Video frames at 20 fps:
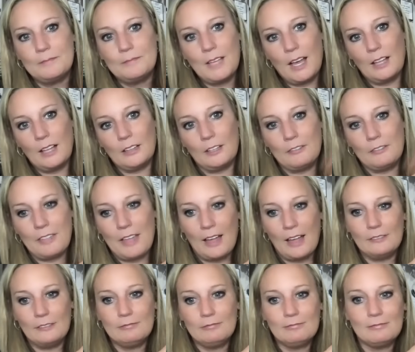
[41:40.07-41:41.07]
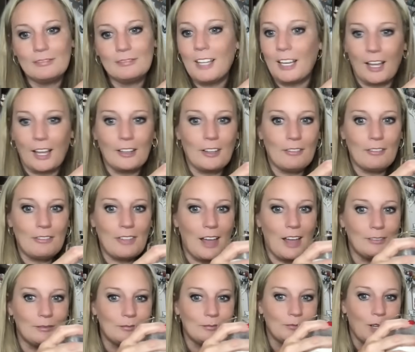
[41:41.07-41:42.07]
I love that. Like, I love
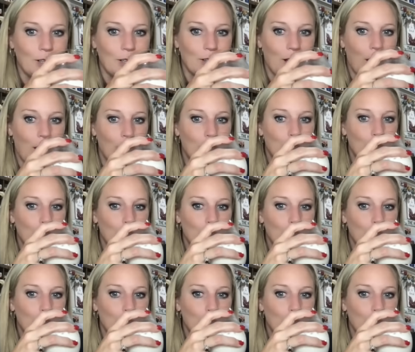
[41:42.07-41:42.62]
that a lot.